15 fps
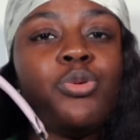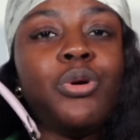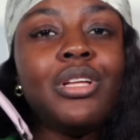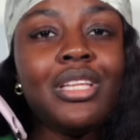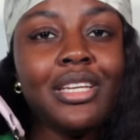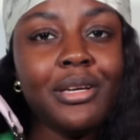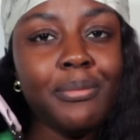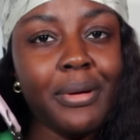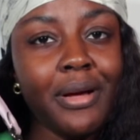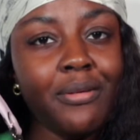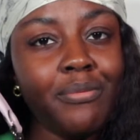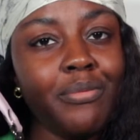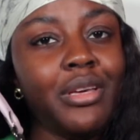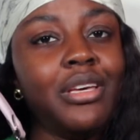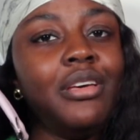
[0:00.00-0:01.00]
one thing
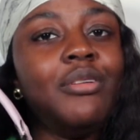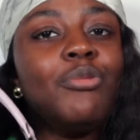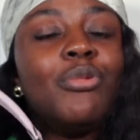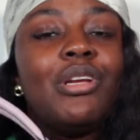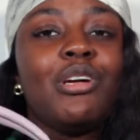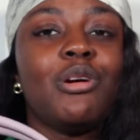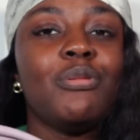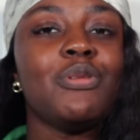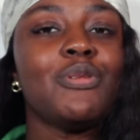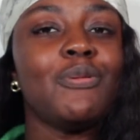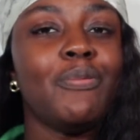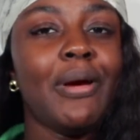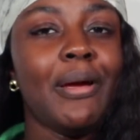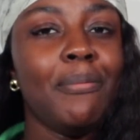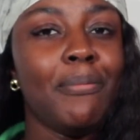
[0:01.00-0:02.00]
about me, when it comes to
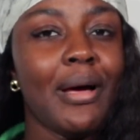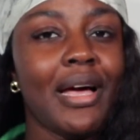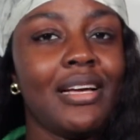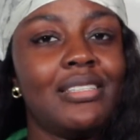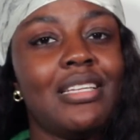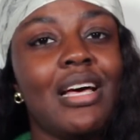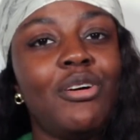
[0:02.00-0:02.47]
buying bags,